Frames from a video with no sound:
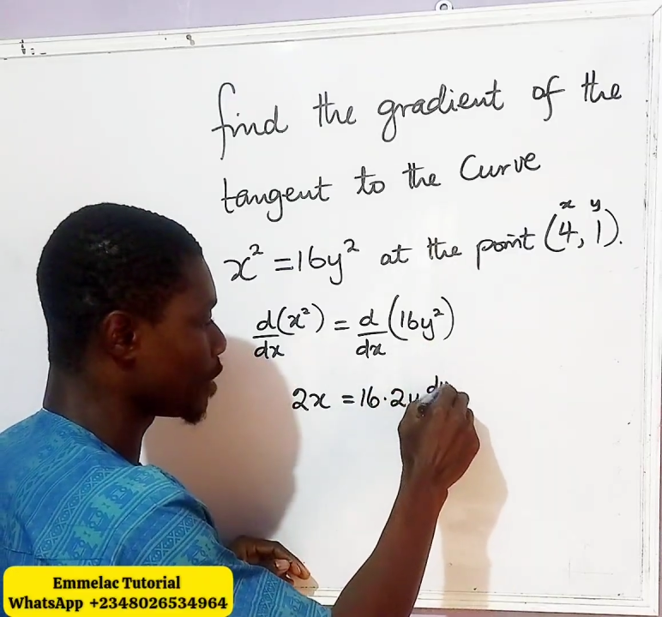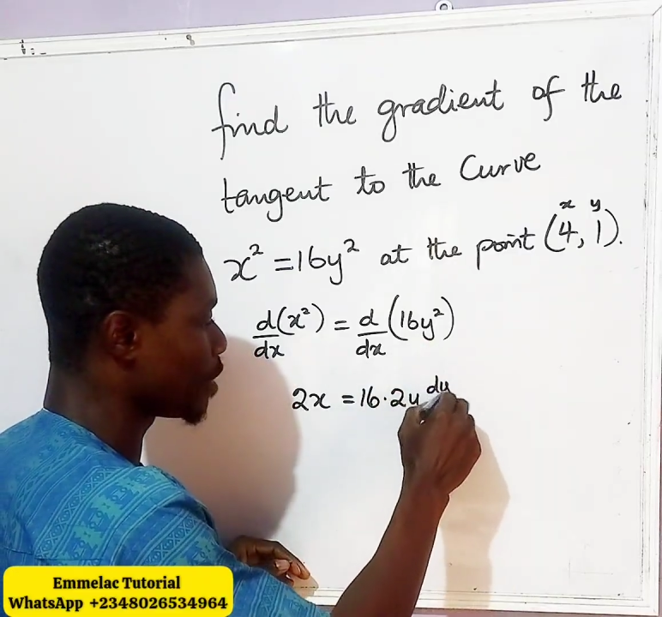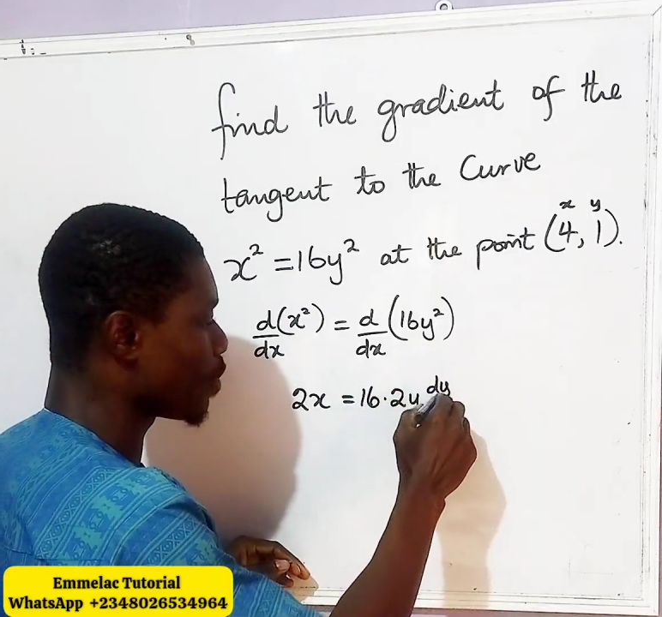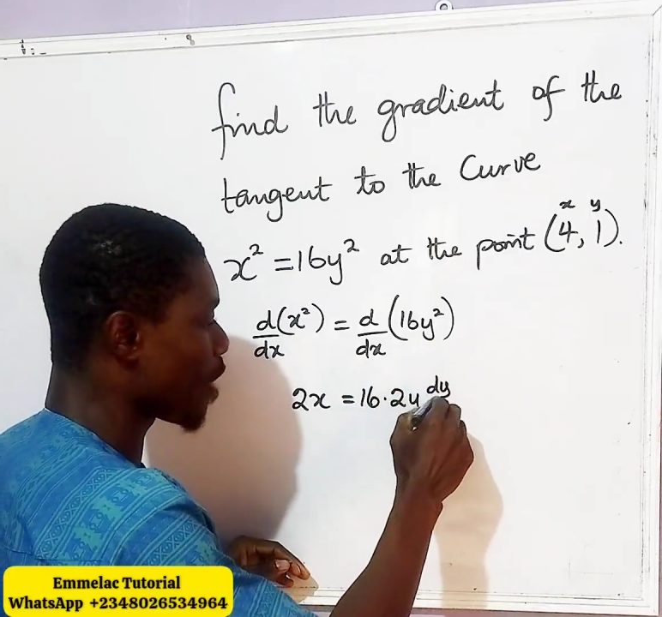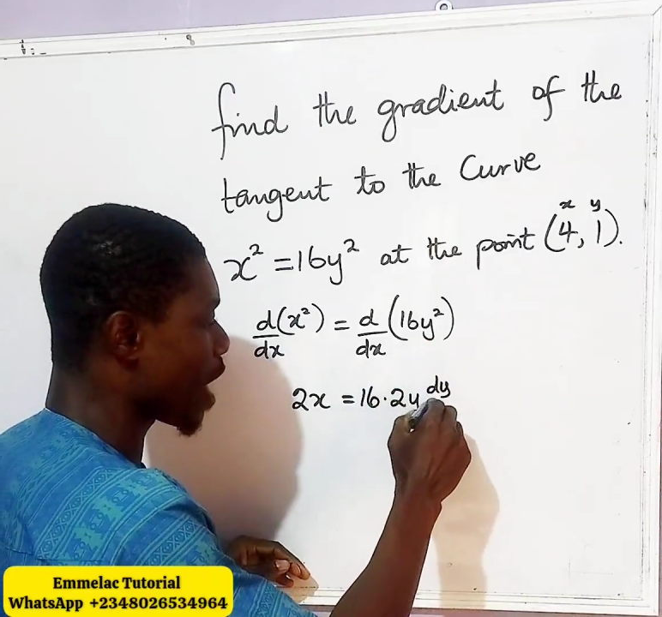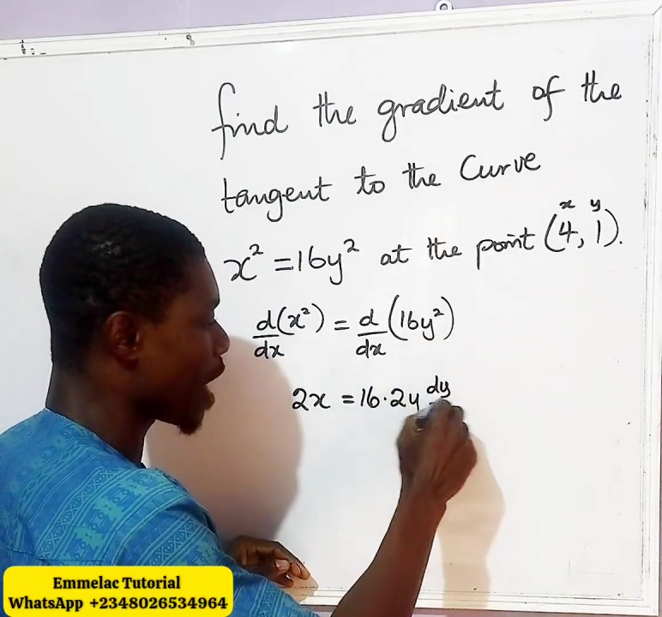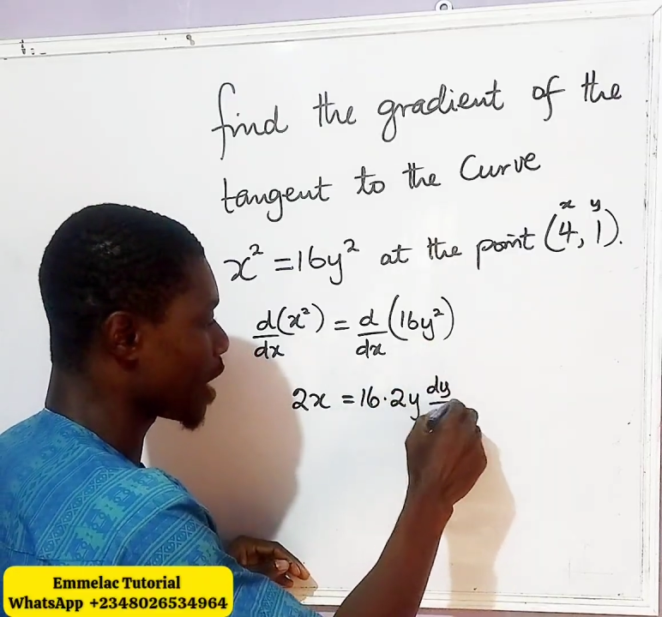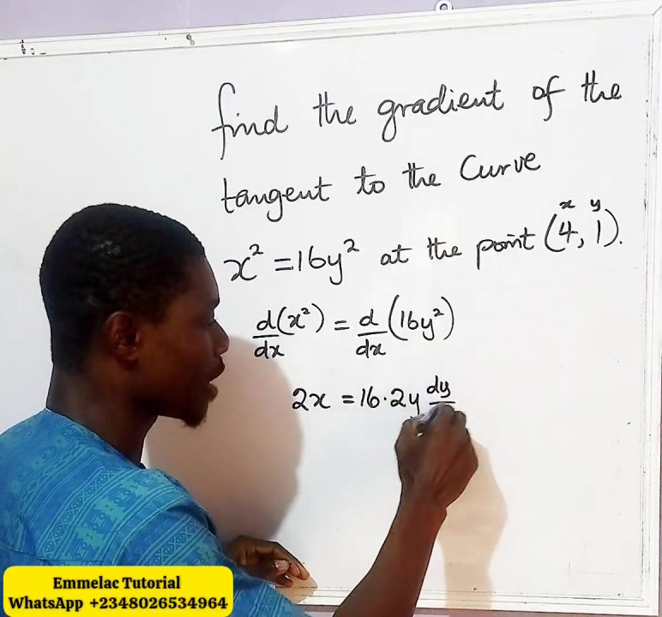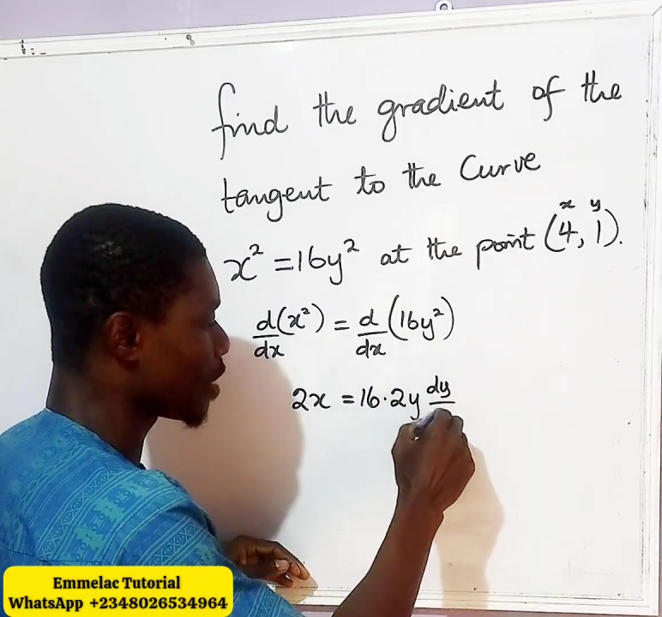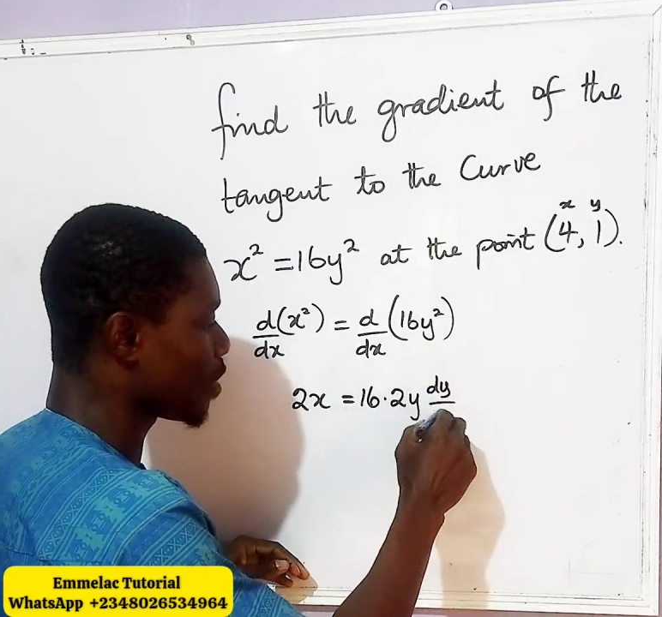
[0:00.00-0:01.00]
the
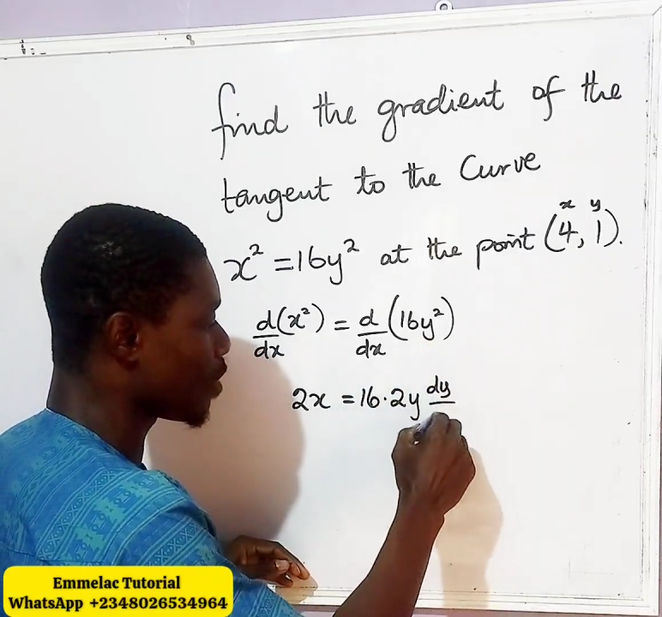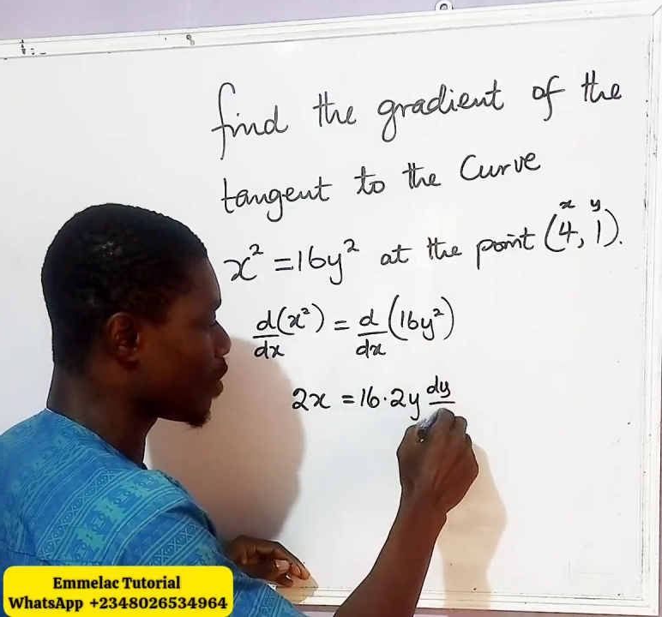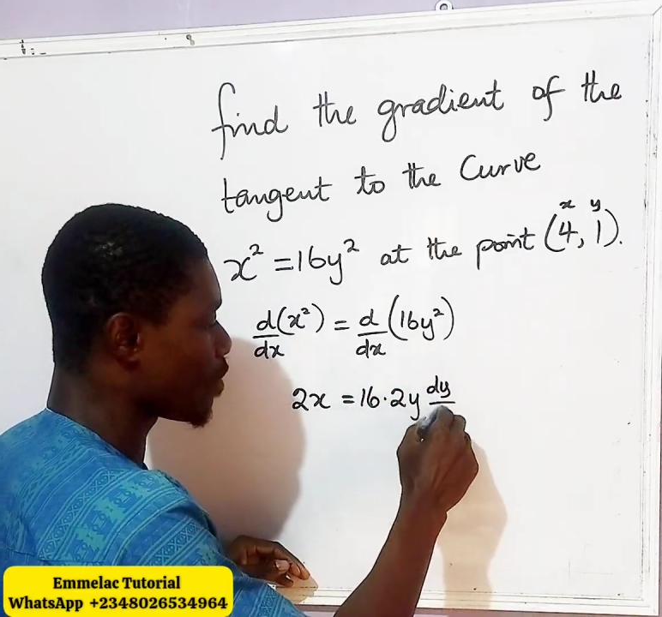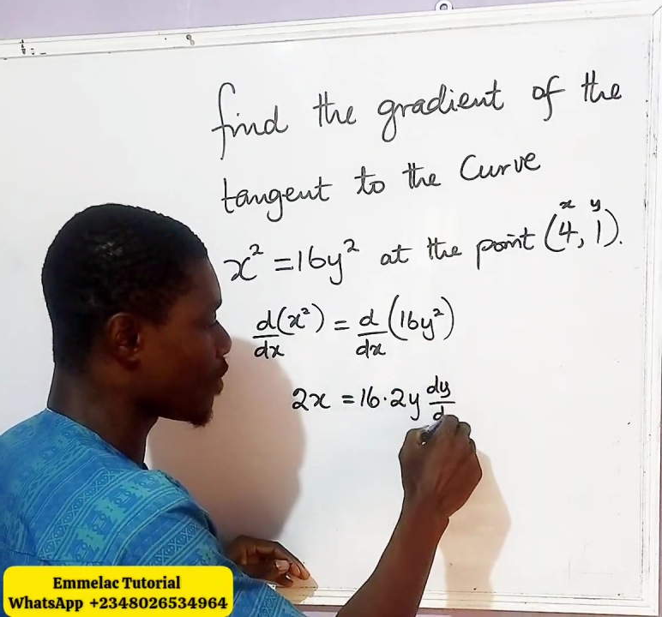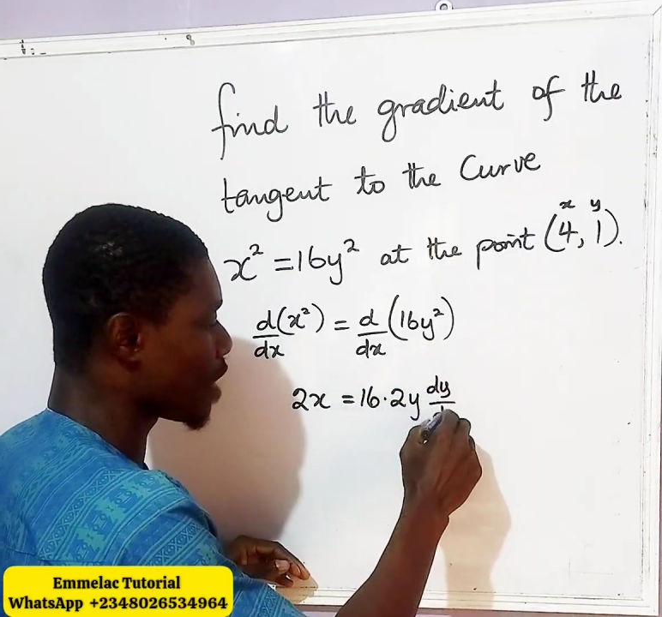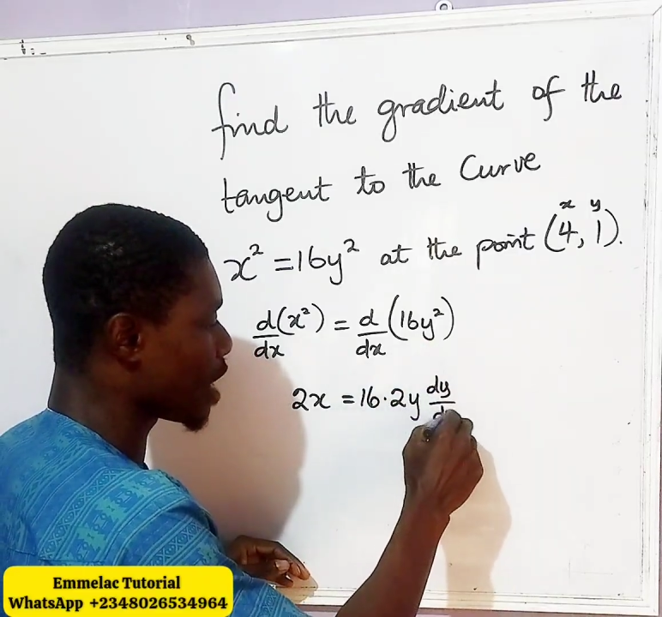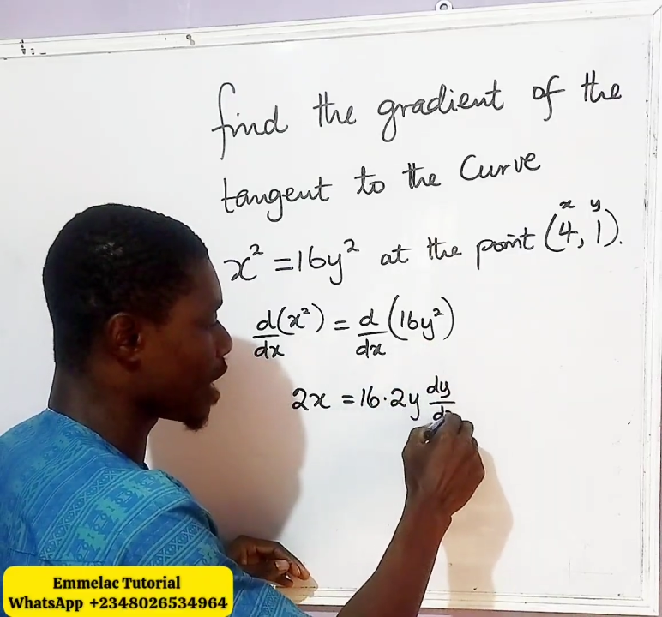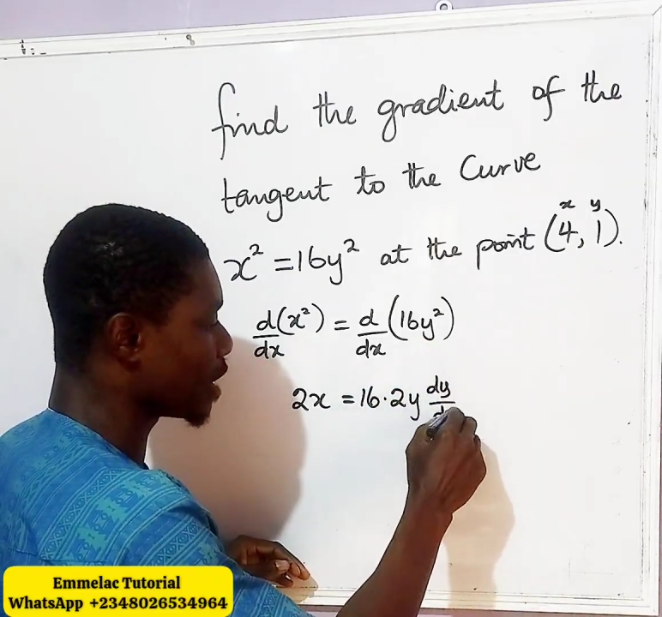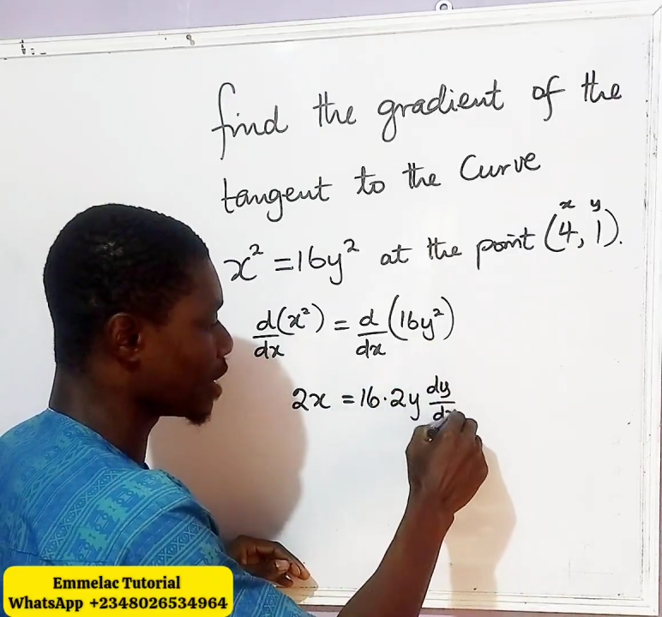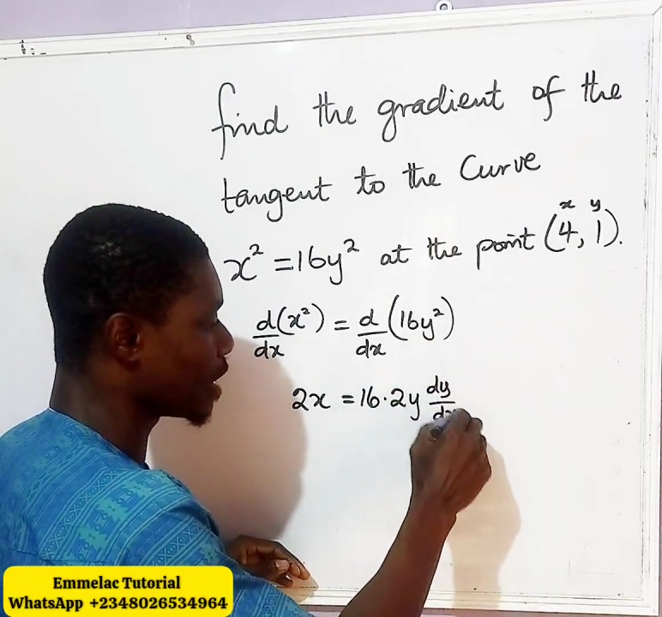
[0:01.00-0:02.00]
y over